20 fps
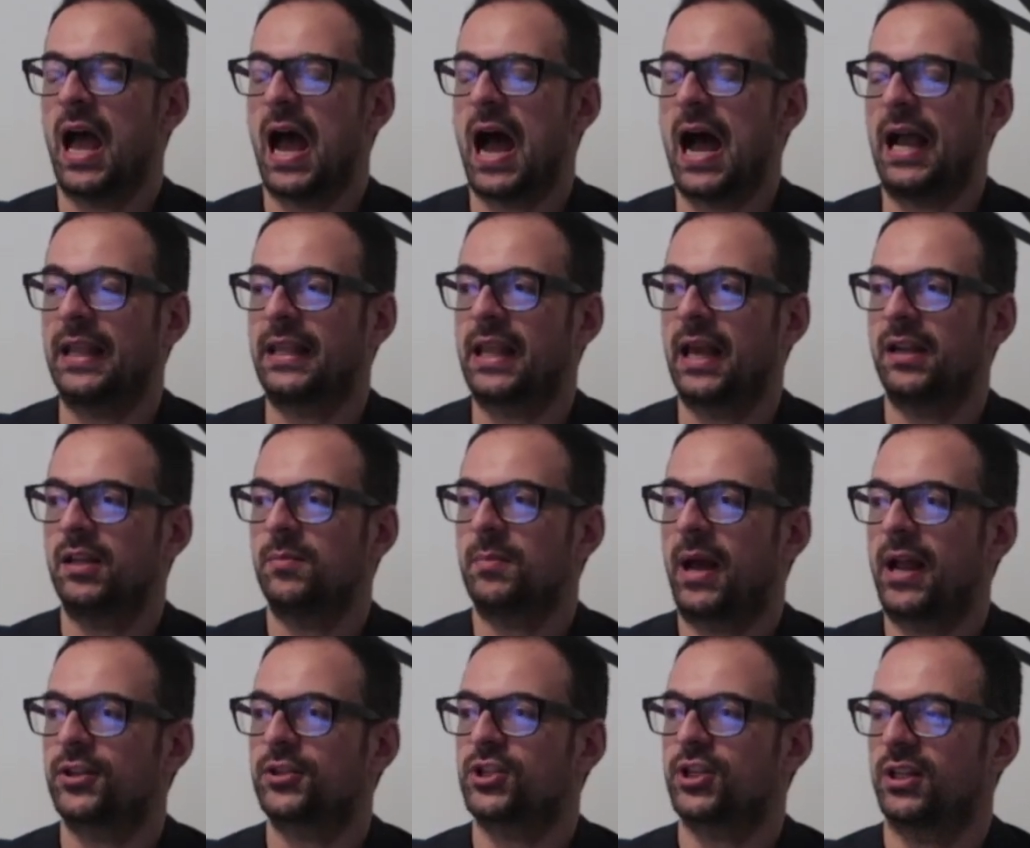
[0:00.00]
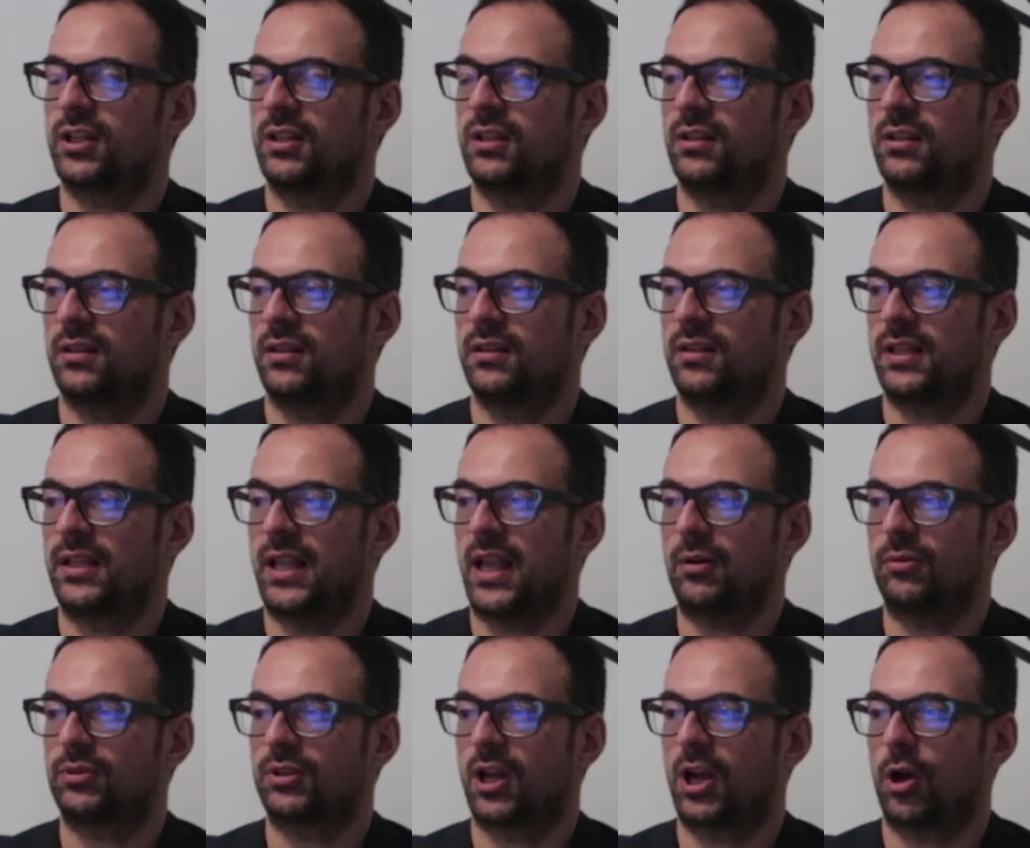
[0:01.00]
I can imagine the
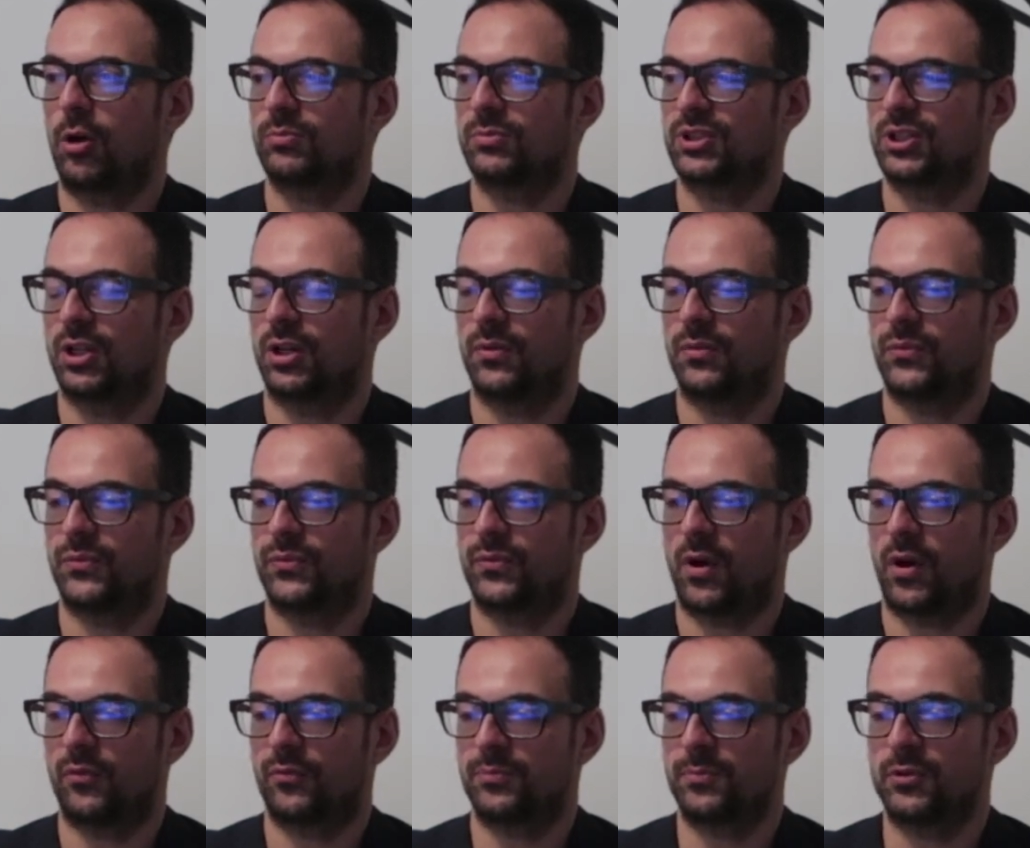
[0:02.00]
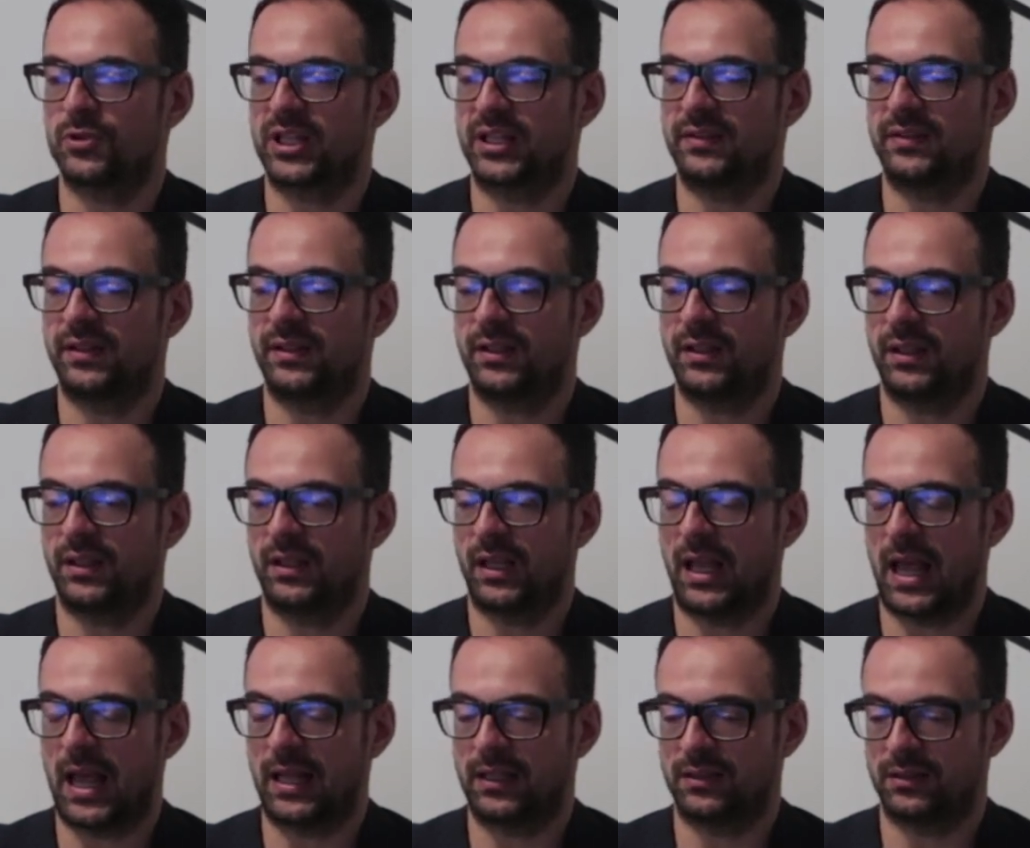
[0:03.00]
outcomes of MuseIT
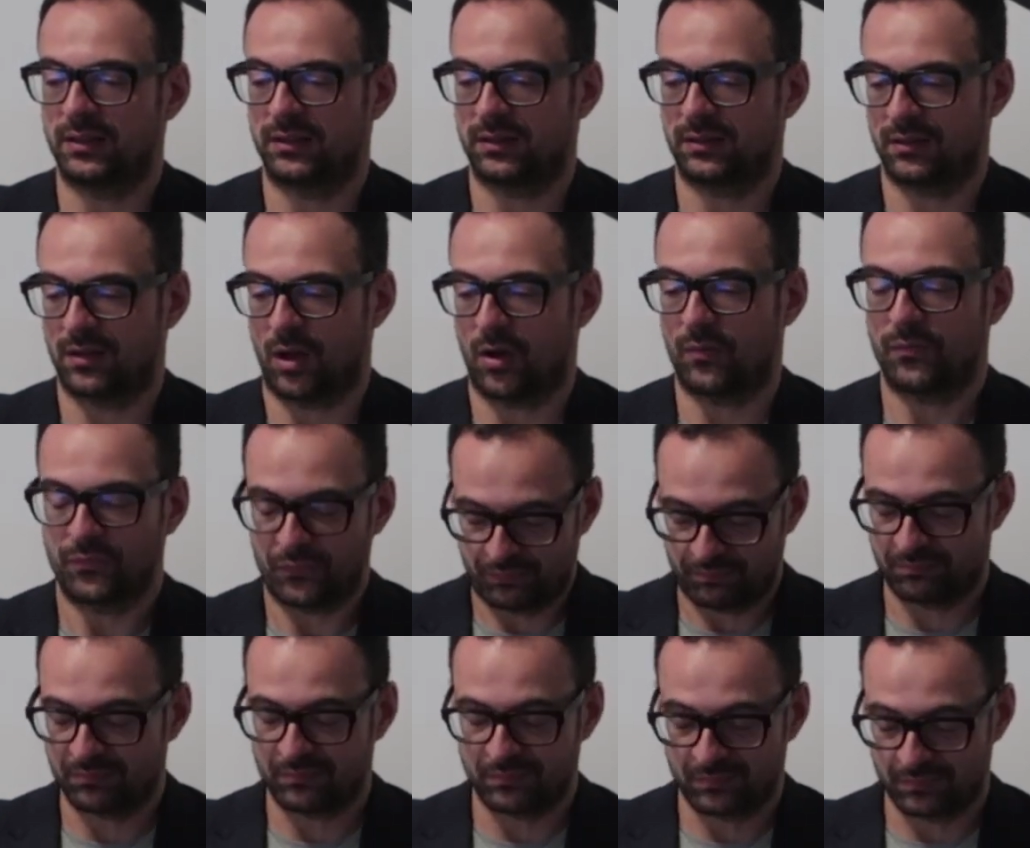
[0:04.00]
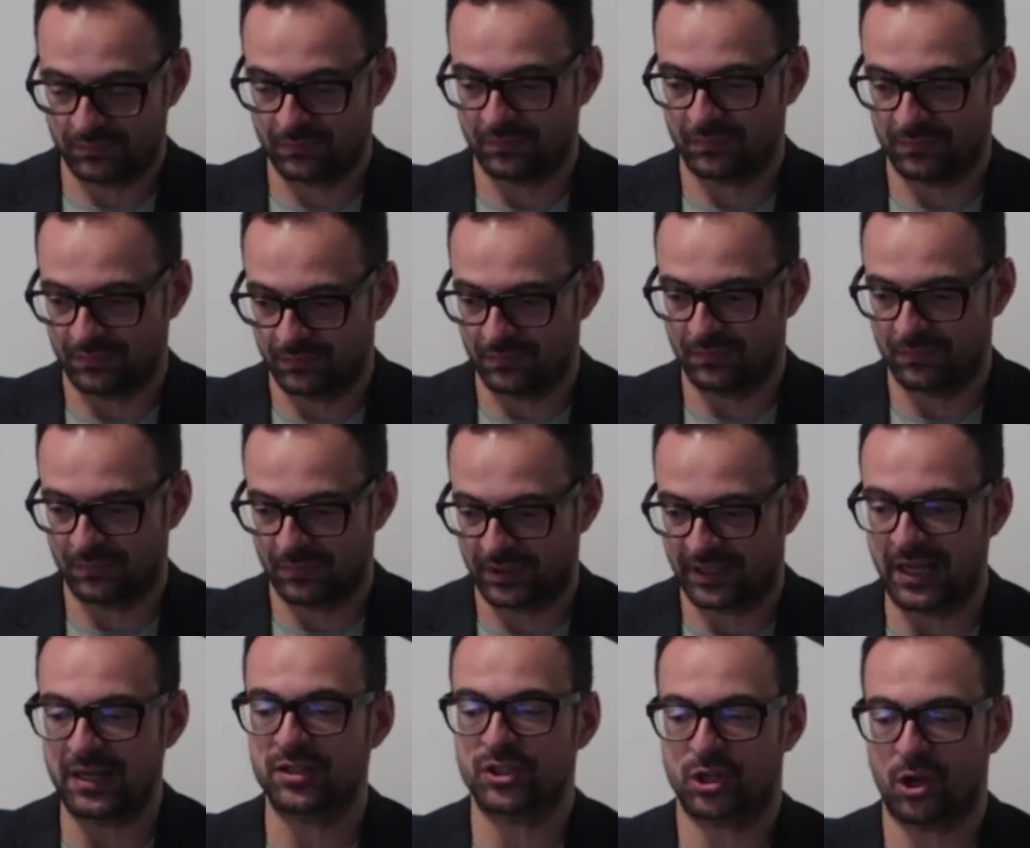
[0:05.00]
and of
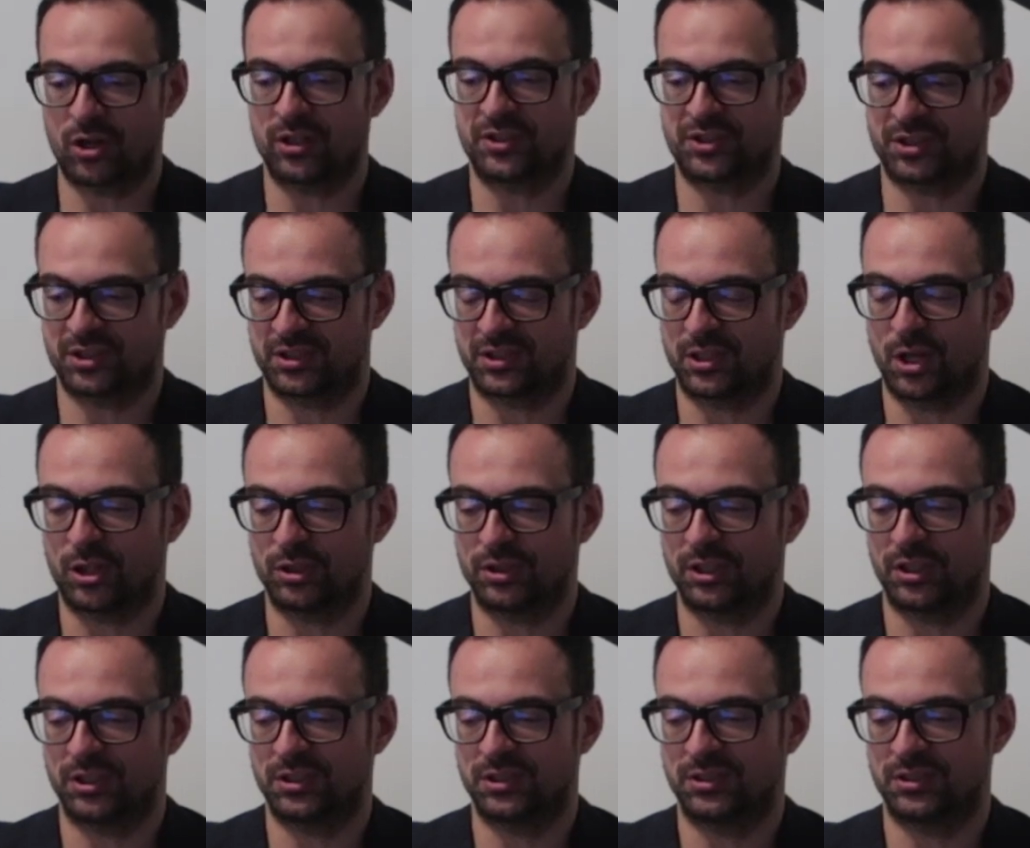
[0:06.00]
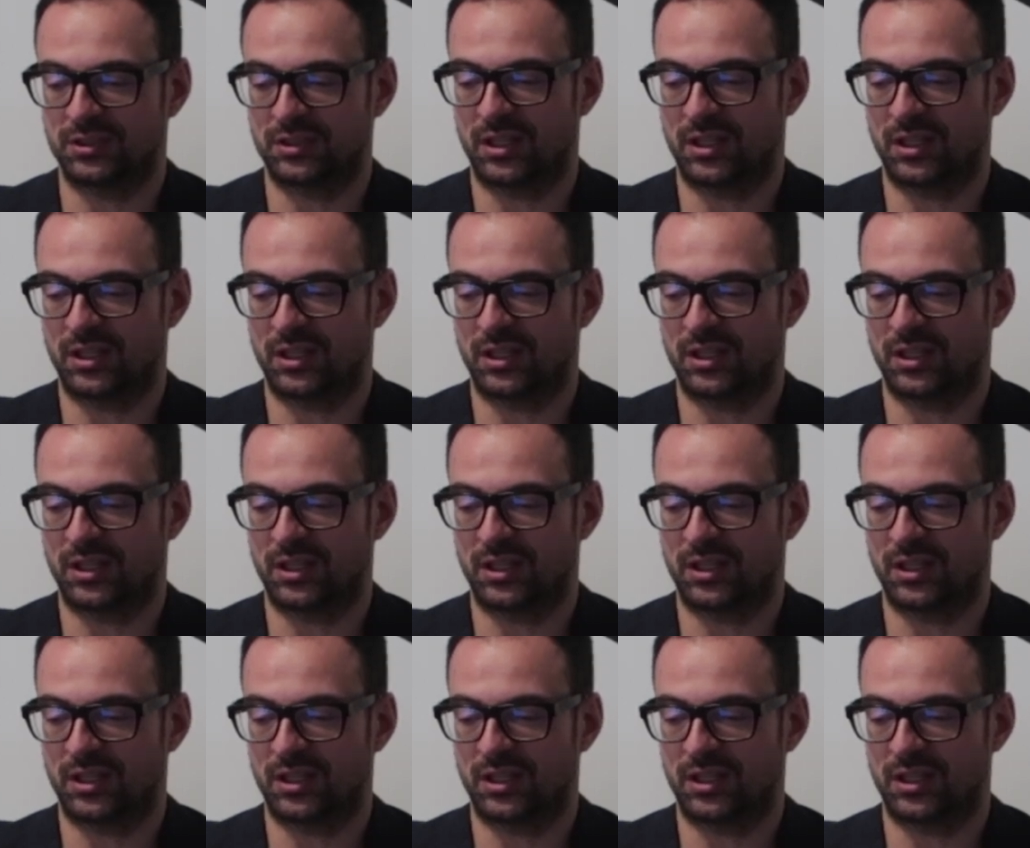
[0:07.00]
King's College London